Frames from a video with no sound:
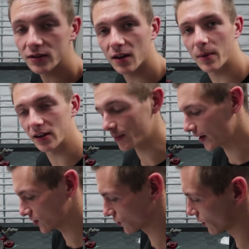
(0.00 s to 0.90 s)
this on my
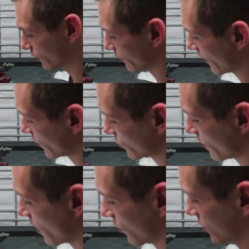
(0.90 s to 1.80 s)
eBay store for
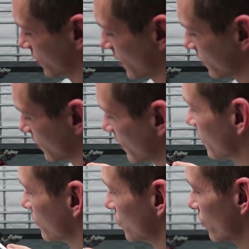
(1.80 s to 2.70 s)
$500 in case
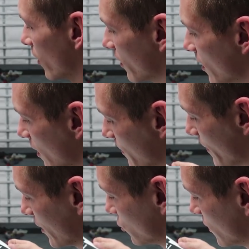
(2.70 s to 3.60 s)
any of you want
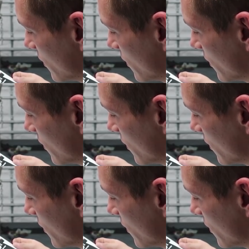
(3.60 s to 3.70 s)
mad